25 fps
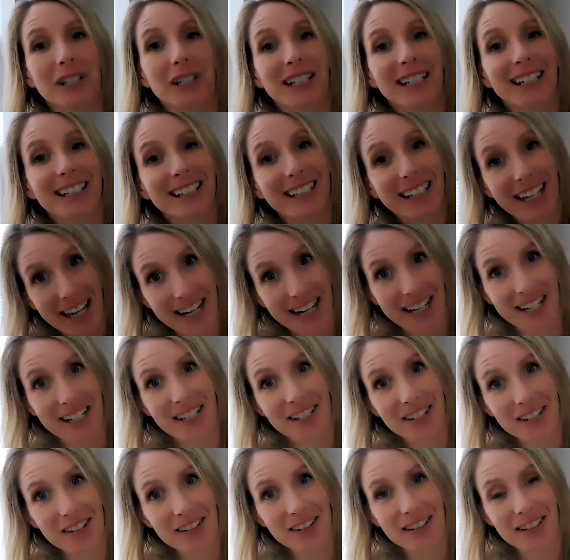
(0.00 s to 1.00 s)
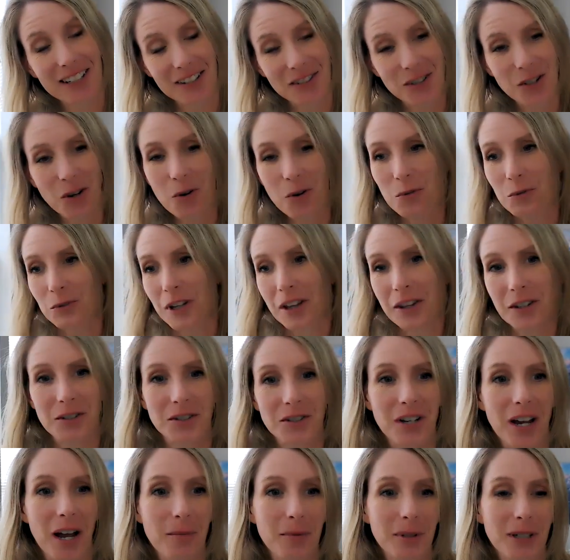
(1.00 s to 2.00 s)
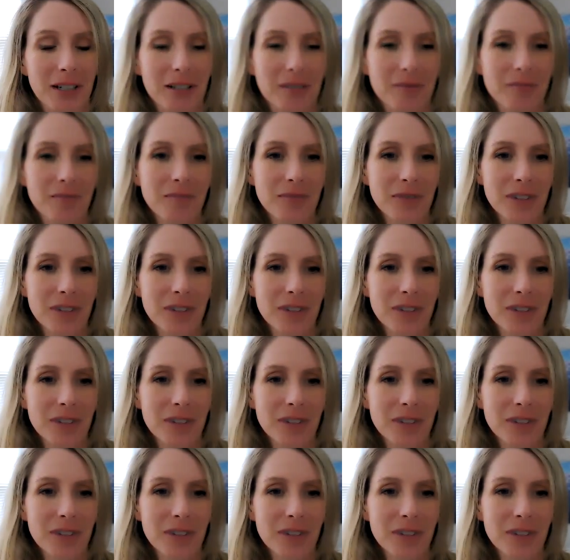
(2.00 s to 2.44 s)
you can get it. There's a whole nother topic.